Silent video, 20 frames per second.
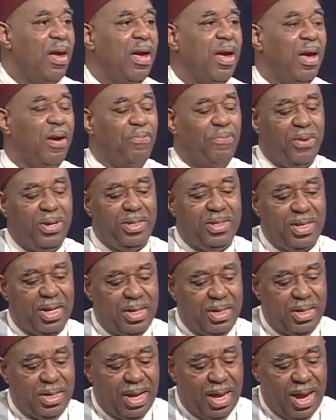if we did
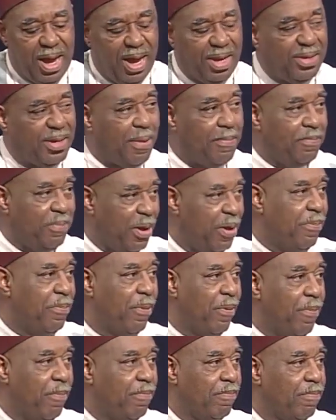it as a
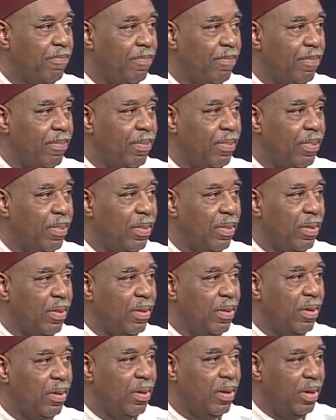people
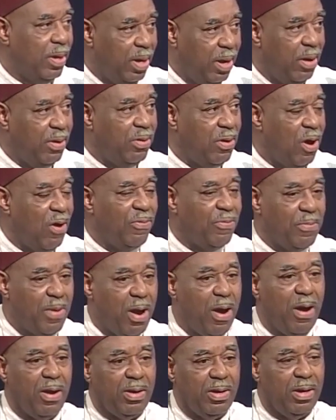here in North
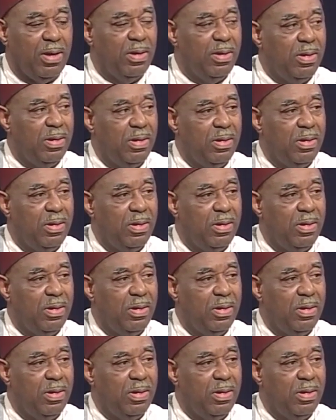America,